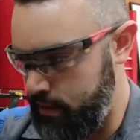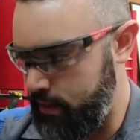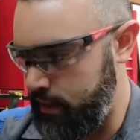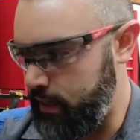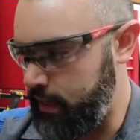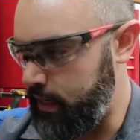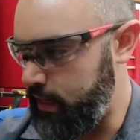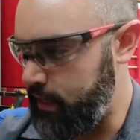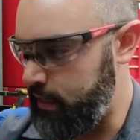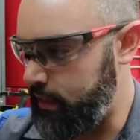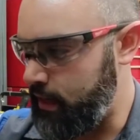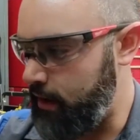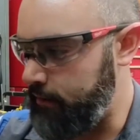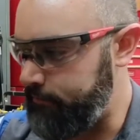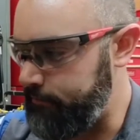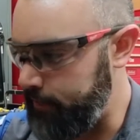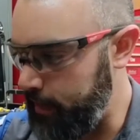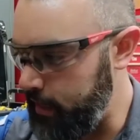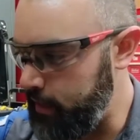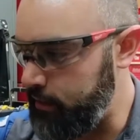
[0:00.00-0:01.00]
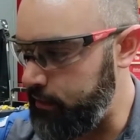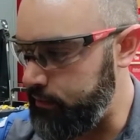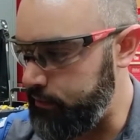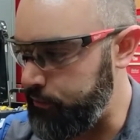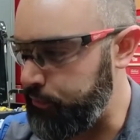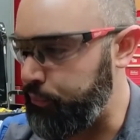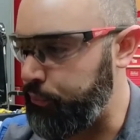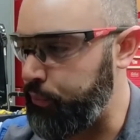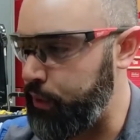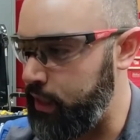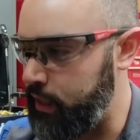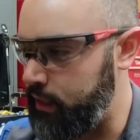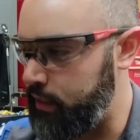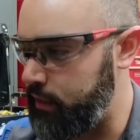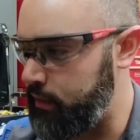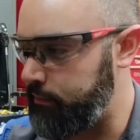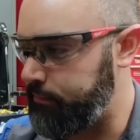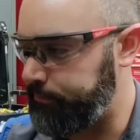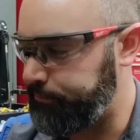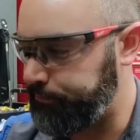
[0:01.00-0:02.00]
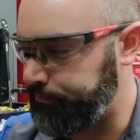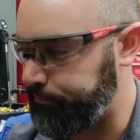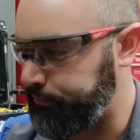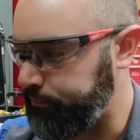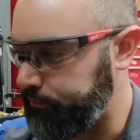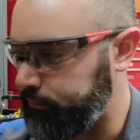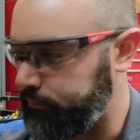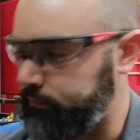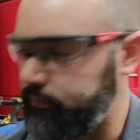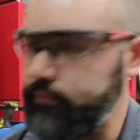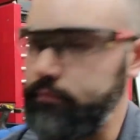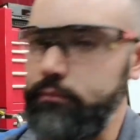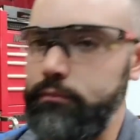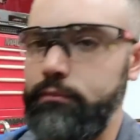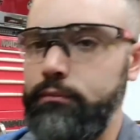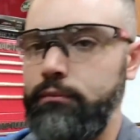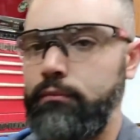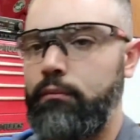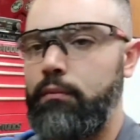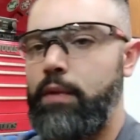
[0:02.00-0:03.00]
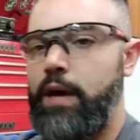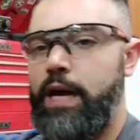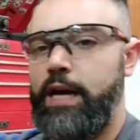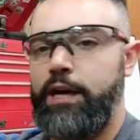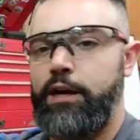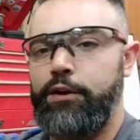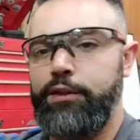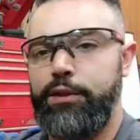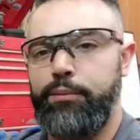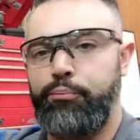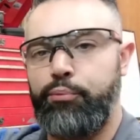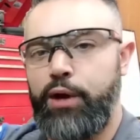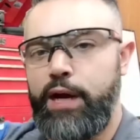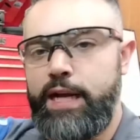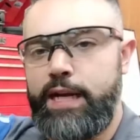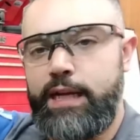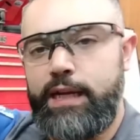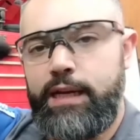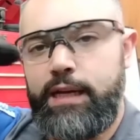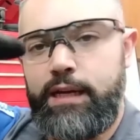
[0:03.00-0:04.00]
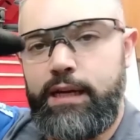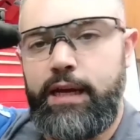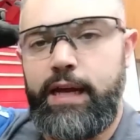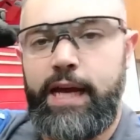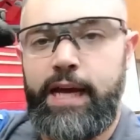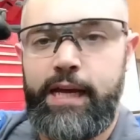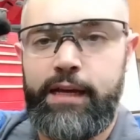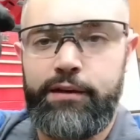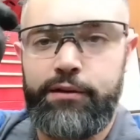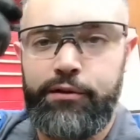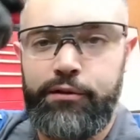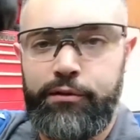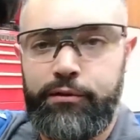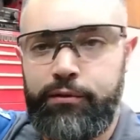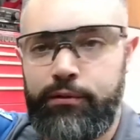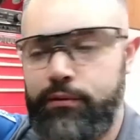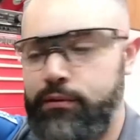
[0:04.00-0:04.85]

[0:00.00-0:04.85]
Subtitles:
And I found when I held the brake handle